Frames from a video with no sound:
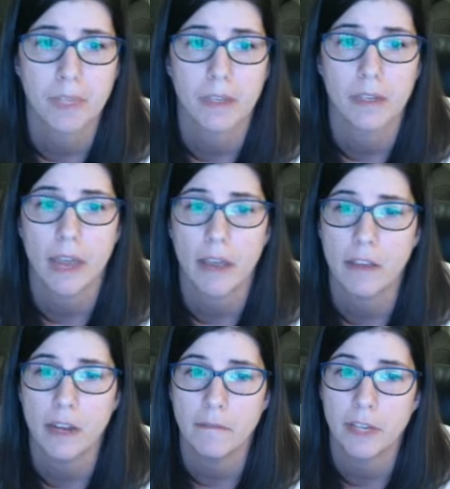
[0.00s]
Now
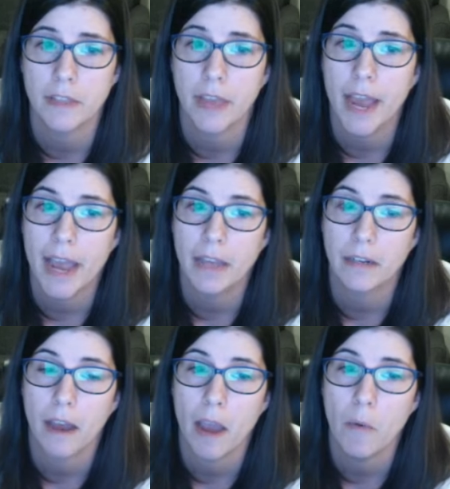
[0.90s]
that I've done
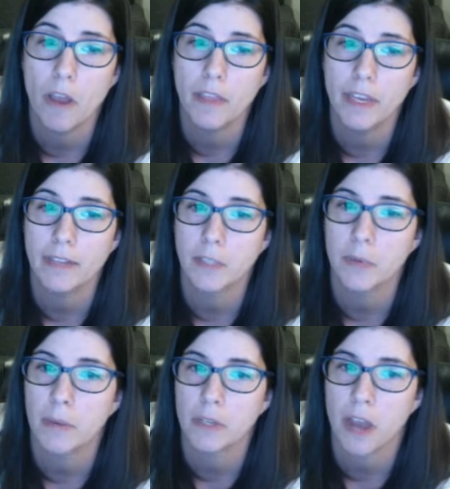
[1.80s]
that, I want the kids to
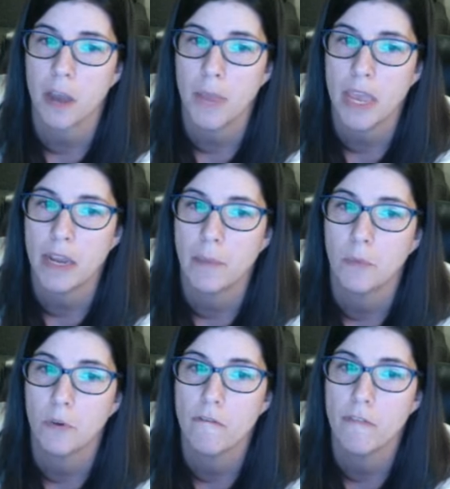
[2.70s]
be able to come in and
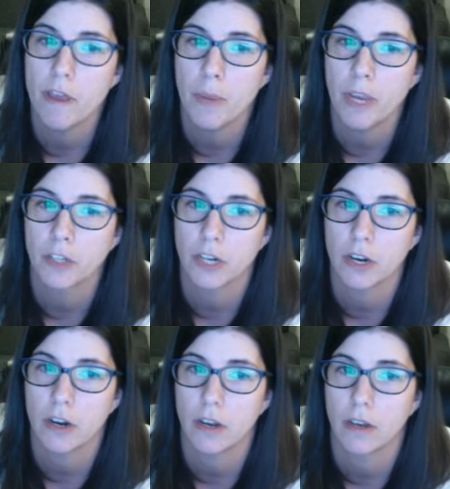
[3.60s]
move their
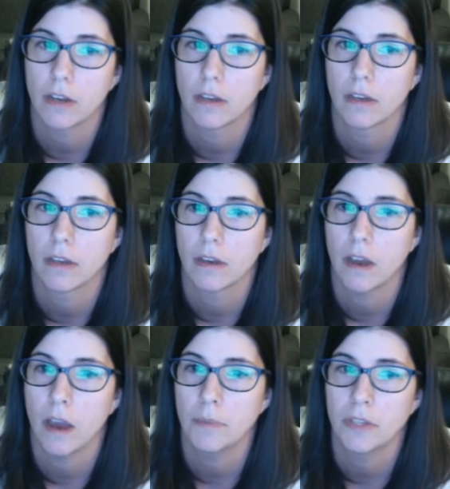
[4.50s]
picture
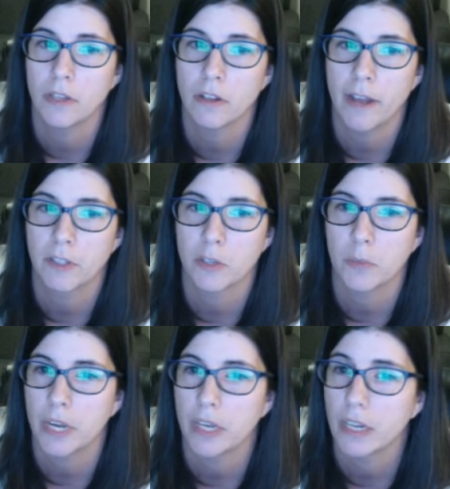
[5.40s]
up to the
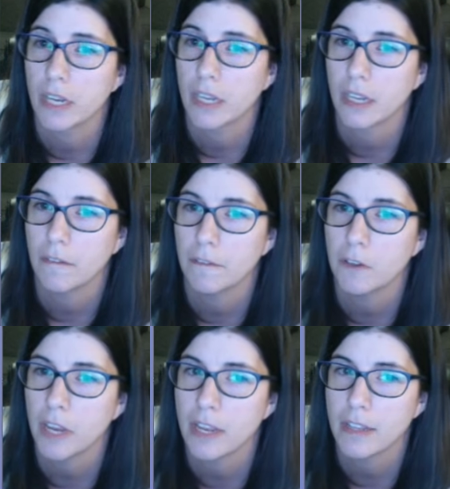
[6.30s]
classroom. But if
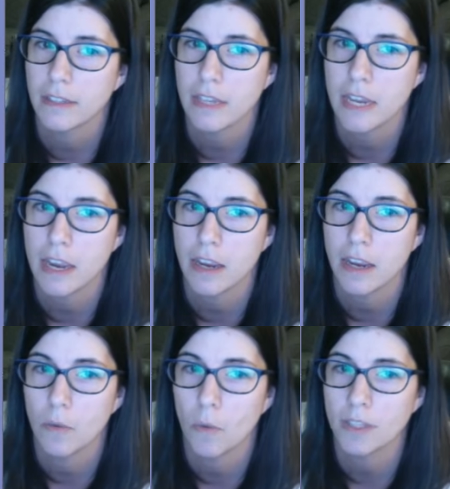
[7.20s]
you can't see it,
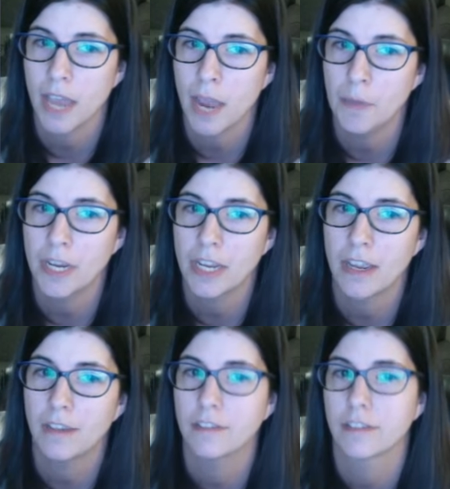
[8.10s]
what's happening
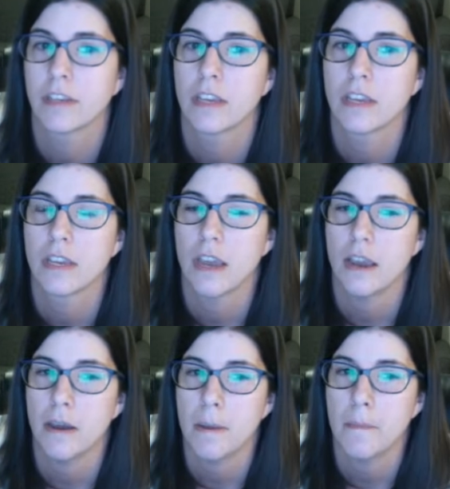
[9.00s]
is
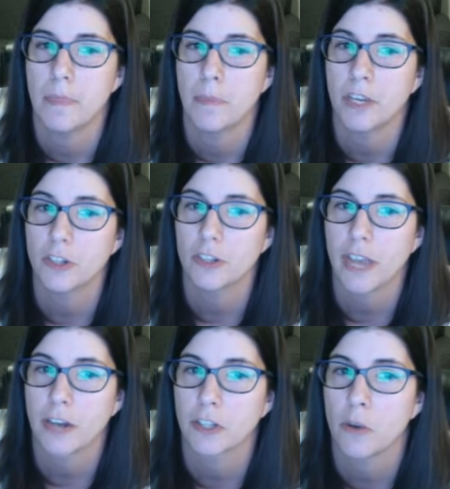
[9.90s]
the picture is
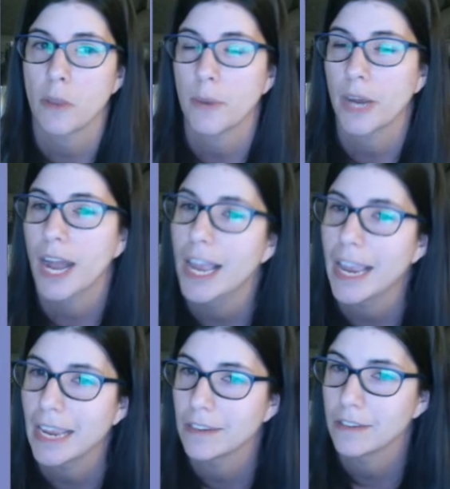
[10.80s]
actually going
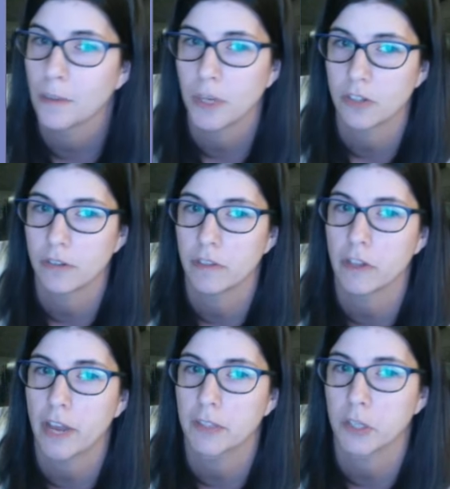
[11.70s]
behind the picture of the
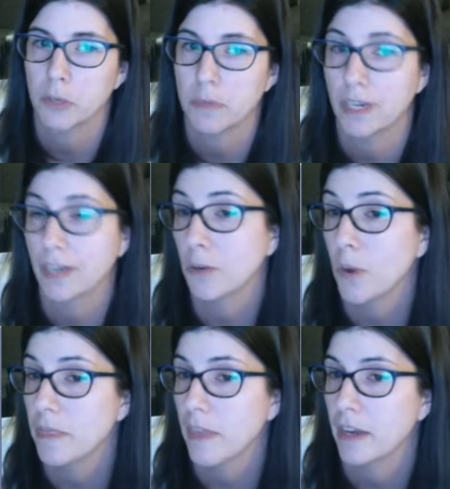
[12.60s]
classroom. And I don't
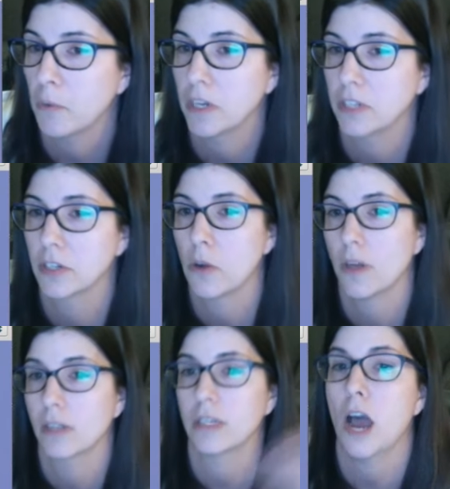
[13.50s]
want that. I want it to go
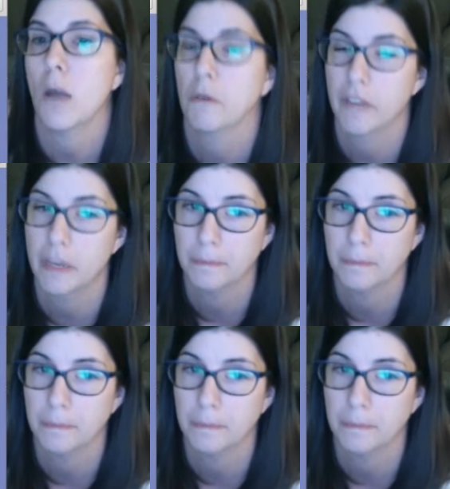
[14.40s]
on top of it.